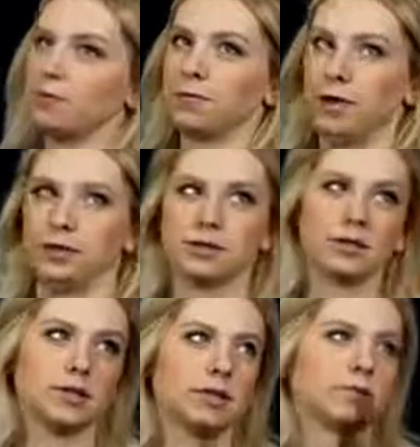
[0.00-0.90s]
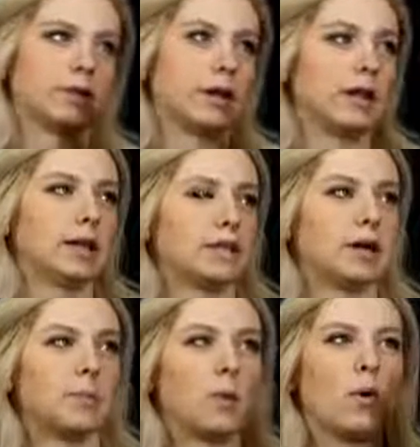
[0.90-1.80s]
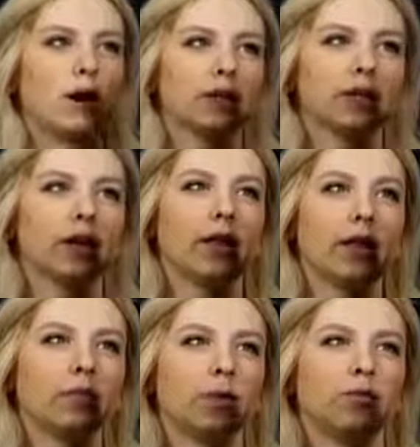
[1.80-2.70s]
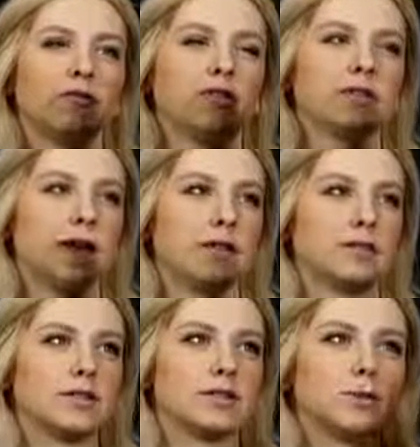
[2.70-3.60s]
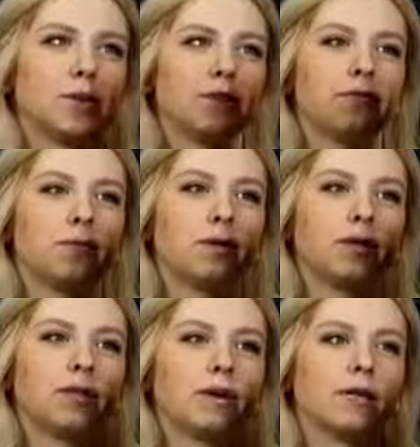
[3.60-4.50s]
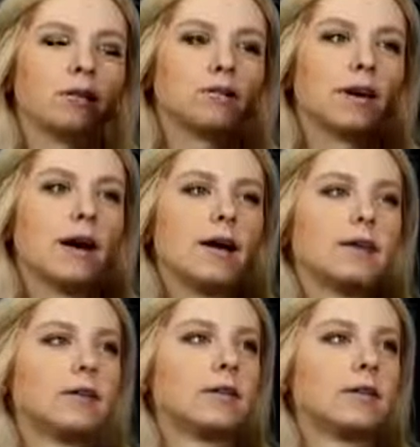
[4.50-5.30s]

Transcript: first? I like to get my y's together. I'm going to move this constant 24 to the other side.